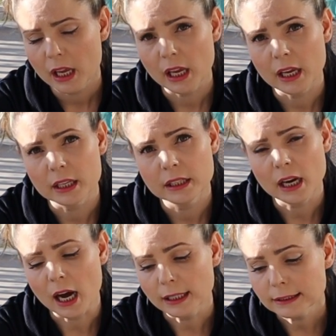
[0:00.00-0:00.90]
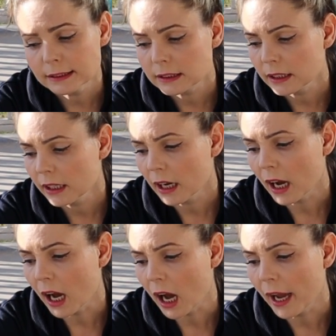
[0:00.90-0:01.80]
and honestly
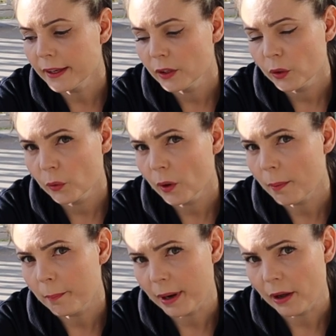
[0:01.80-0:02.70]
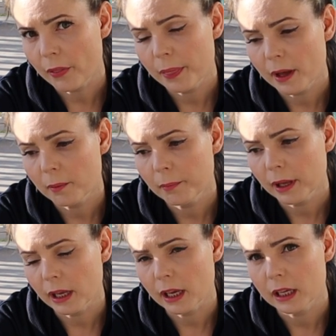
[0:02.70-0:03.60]
I knew about them,
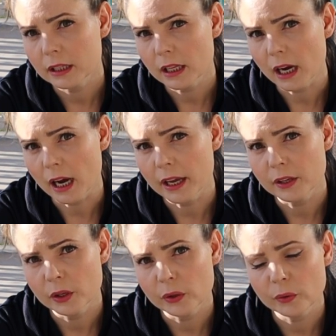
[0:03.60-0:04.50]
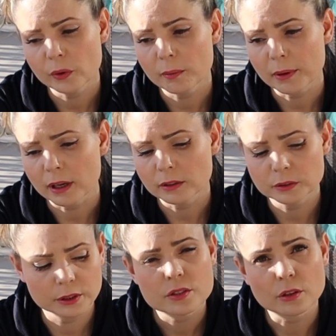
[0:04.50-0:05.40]
and I knew
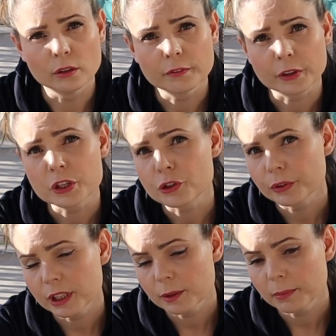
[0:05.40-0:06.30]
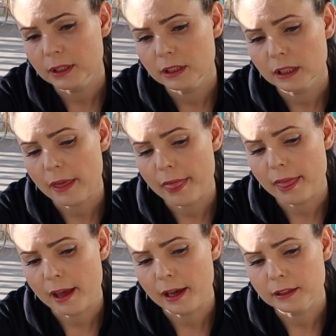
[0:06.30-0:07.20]
about sulfur treatment
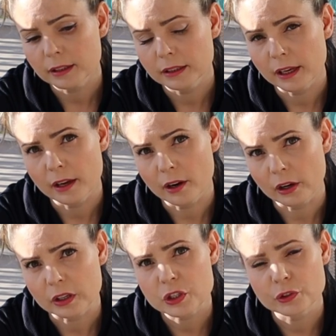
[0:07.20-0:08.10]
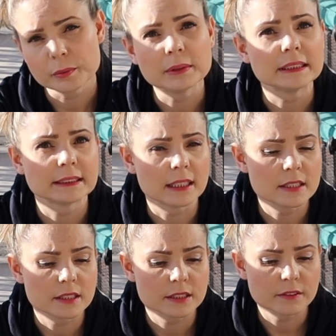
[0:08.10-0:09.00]
that they are extremely
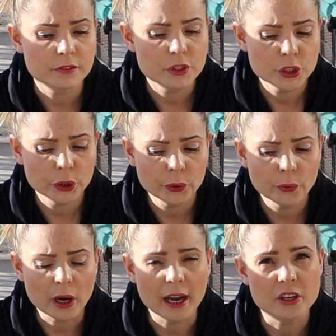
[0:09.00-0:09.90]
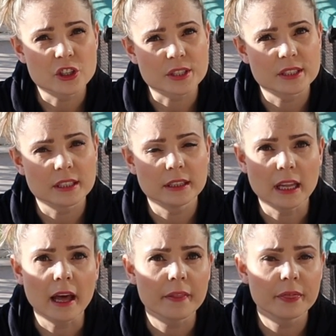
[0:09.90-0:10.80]
sensitive to. I just did
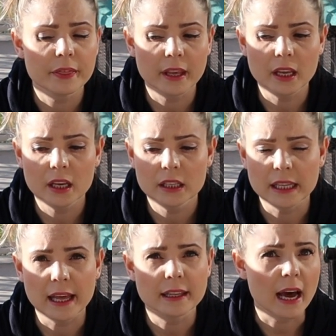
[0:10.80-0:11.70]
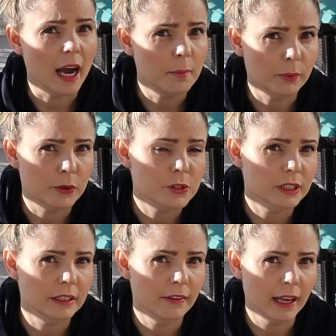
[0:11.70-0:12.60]
not think that I
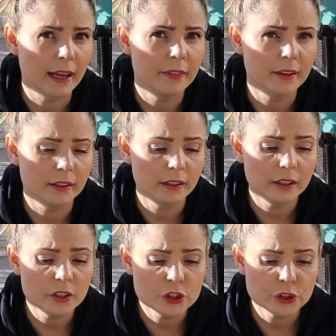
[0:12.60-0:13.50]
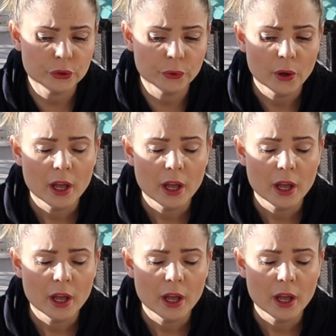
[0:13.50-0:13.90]
personally had that issue,